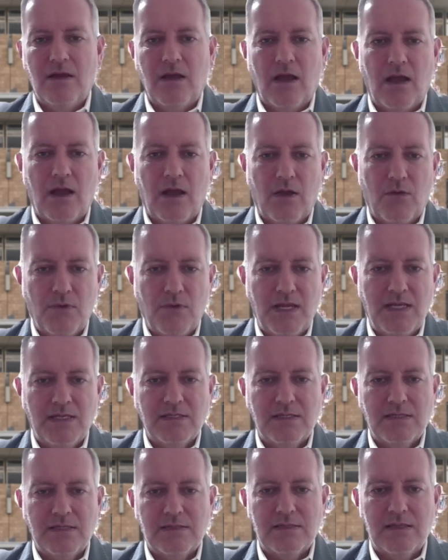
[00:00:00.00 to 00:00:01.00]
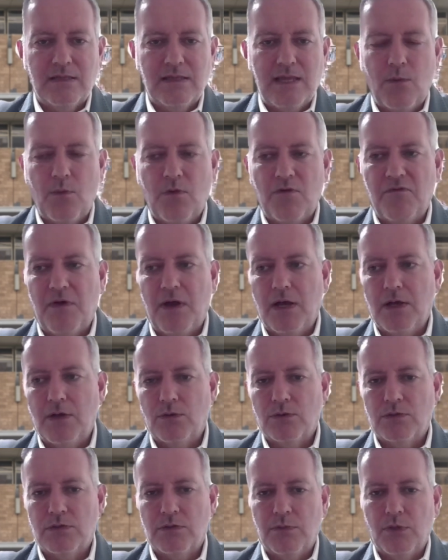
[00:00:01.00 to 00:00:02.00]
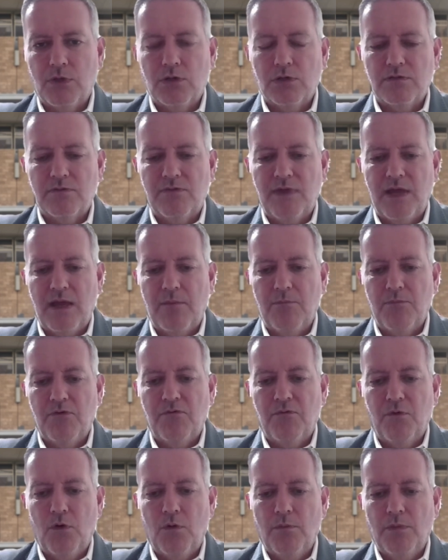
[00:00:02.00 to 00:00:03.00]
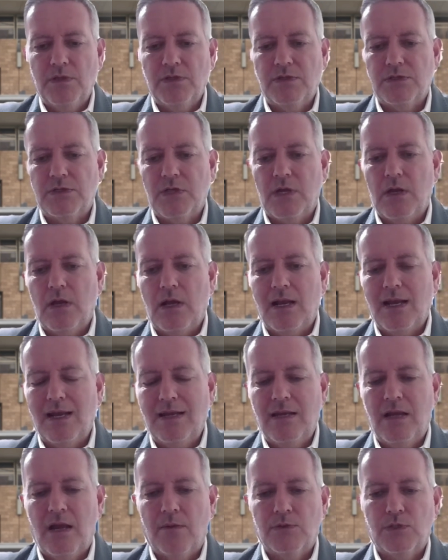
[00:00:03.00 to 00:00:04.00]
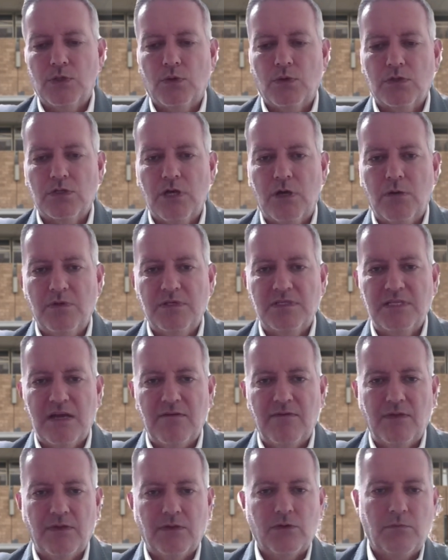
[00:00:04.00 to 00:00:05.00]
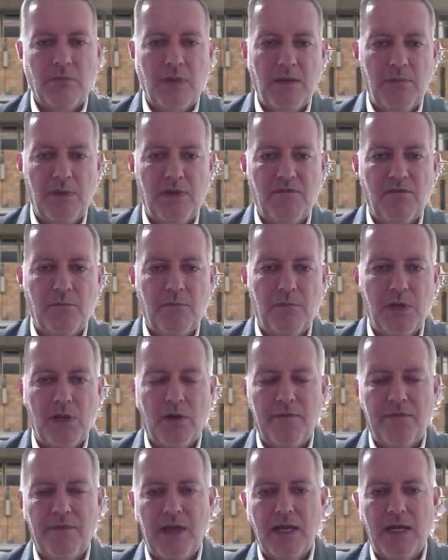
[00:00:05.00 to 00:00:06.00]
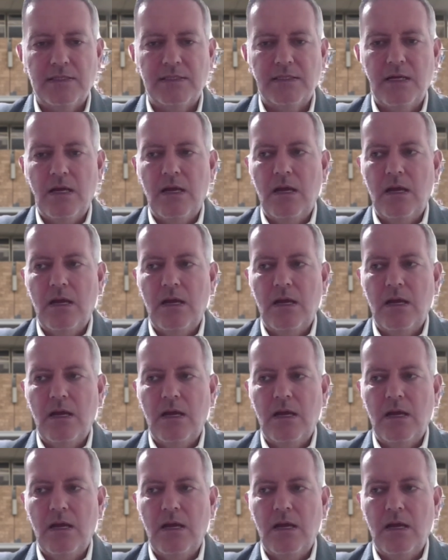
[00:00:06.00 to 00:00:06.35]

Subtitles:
reasons that they were fired also because of their performance leading up to October 7th, or maybe even beyond that,